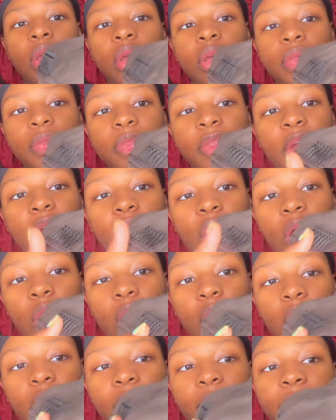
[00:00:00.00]
there
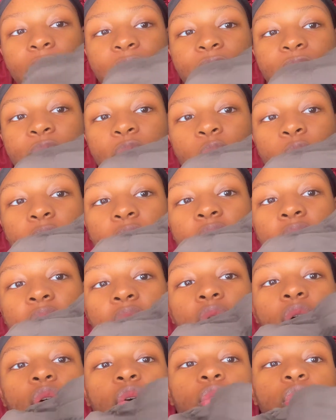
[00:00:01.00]
are 4
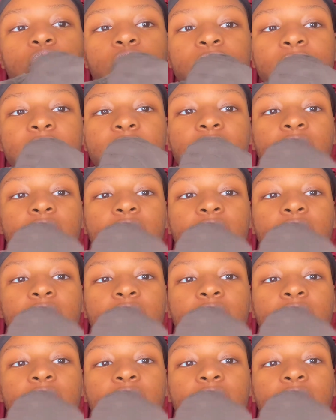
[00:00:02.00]
combs,